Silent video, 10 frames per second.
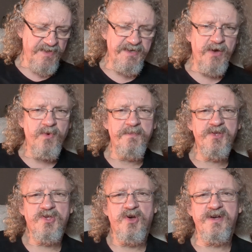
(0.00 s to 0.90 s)
Now, when we're
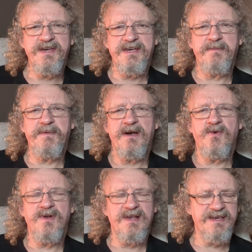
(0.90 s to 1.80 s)
talking
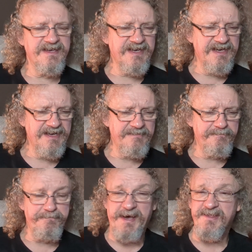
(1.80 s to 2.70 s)
about like
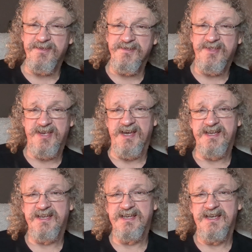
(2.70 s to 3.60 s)
um,
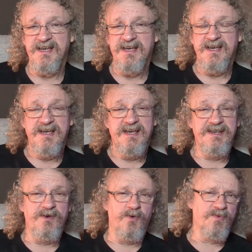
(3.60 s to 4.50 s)
Battletech,
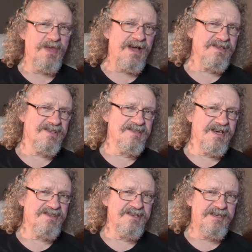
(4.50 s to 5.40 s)
oh, that's
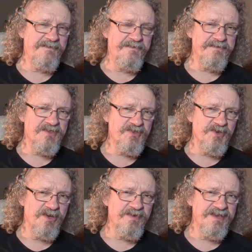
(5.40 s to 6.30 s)
that's a different
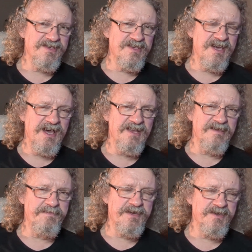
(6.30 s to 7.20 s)
story entirely,
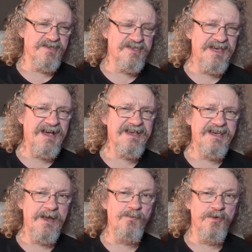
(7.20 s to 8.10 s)
because that
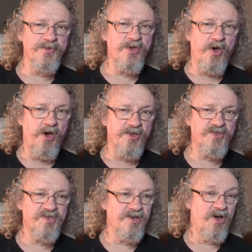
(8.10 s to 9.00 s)
game runs
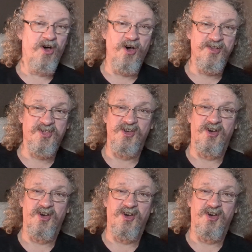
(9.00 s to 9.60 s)
hot, hot,